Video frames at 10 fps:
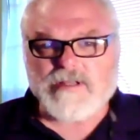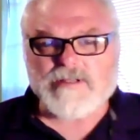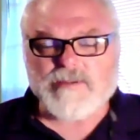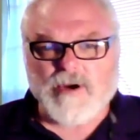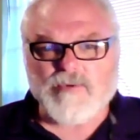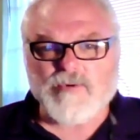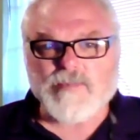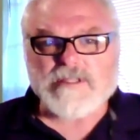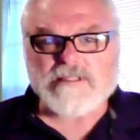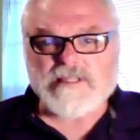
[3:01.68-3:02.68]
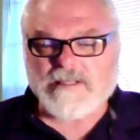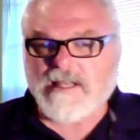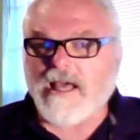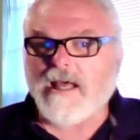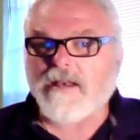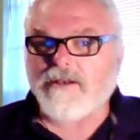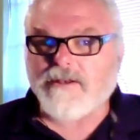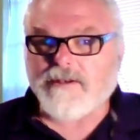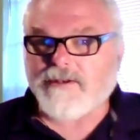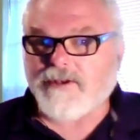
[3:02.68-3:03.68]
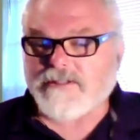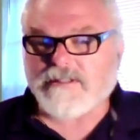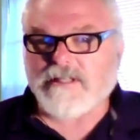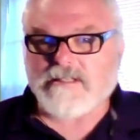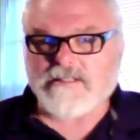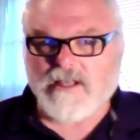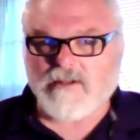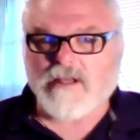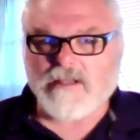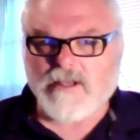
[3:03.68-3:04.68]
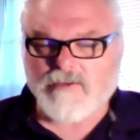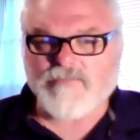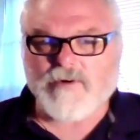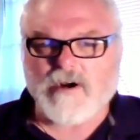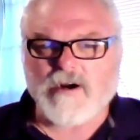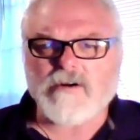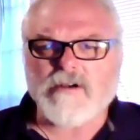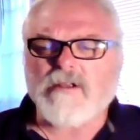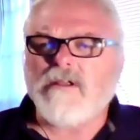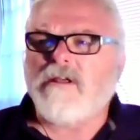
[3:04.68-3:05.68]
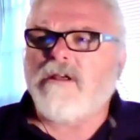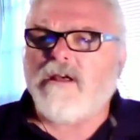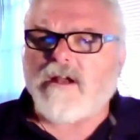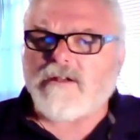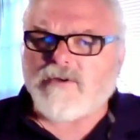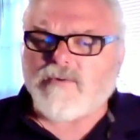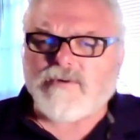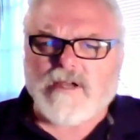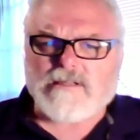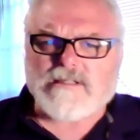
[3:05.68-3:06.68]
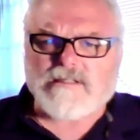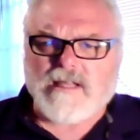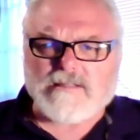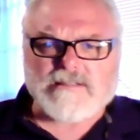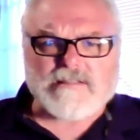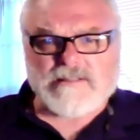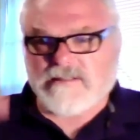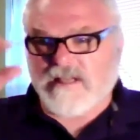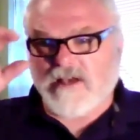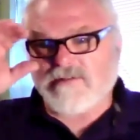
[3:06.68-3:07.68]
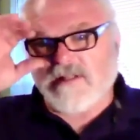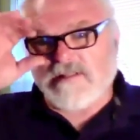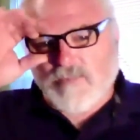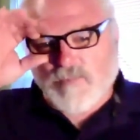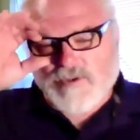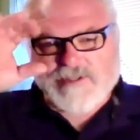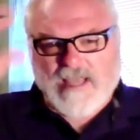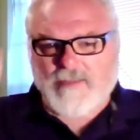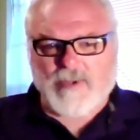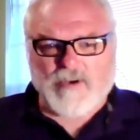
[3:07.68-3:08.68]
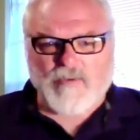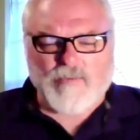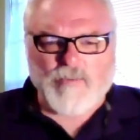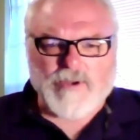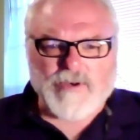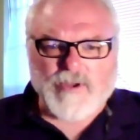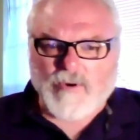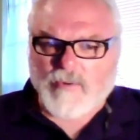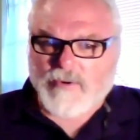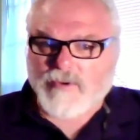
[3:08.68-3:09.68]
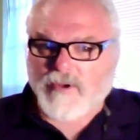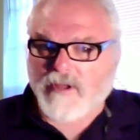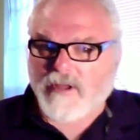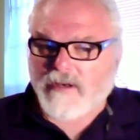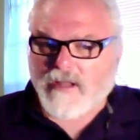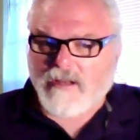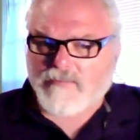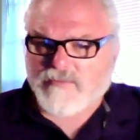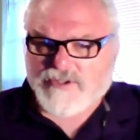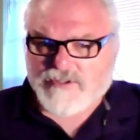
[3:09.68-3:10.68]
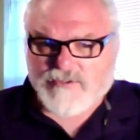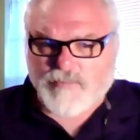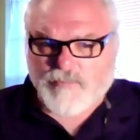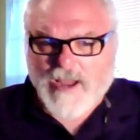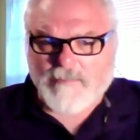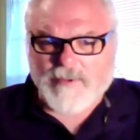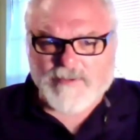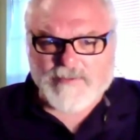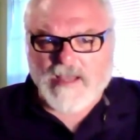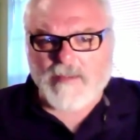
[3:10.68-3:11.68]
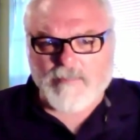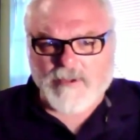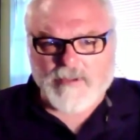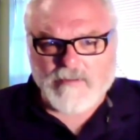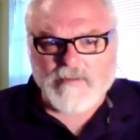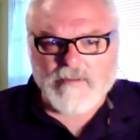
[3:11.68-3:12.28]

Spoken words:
into my room and said, "Dad, doesn't that sound like gunfire?" And I told her, I said, "That sounds like someone tapping on the window," and it was just a rapid tapping.